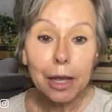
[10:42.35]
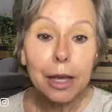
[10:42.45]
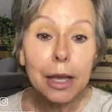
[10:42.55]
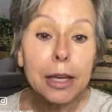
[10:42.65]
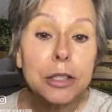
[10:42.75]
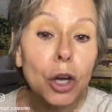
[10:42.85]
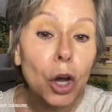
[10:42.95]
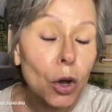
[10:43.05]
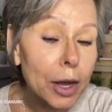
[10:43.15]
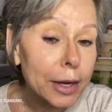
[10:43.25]
is
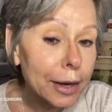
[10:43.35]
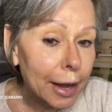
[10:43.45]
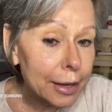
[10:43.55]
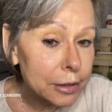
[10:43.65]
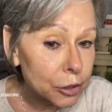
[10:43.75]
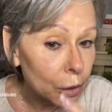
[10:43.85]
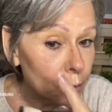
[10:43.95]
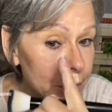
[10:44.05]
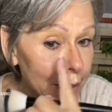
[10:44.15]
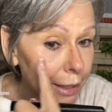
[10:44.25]
gone, and so is
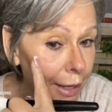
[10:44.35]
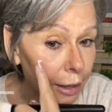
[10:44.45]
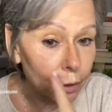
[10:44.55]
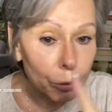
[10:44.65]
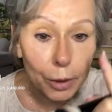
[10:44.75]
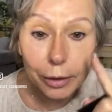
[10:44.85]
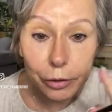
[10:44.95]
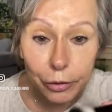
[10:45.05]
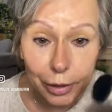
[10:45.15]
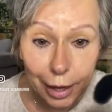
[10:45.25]
the yellow under
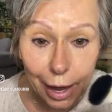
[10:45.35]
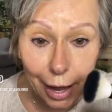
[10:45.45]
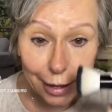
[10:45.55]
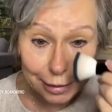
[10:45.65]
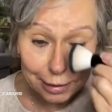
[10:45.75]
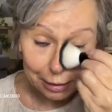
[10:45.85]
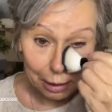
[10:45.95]
the eyes,